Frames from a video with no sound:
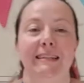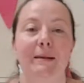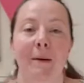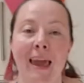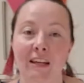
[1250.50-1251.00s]

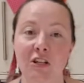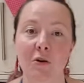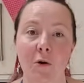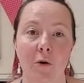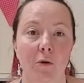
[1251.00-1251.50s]
to make
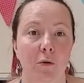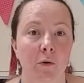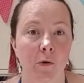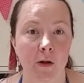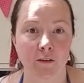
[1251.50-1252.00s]
sure
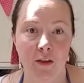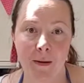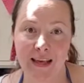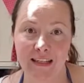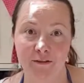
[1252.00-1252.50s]
all of the
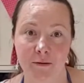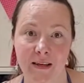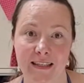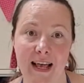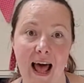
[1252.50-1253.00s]
mixture from
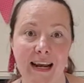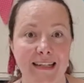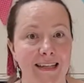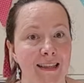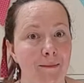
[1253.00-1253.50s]
the side
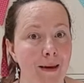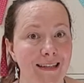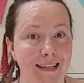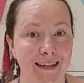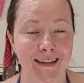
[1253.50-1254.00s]
is in the
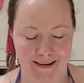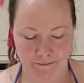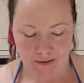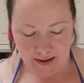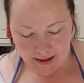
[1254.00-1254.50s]
middle,
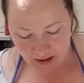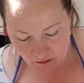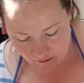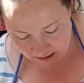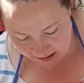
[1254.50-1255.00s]

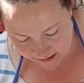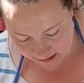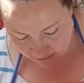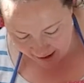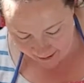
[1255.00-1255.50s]
you can
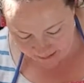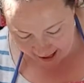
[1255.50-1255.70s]
just scrape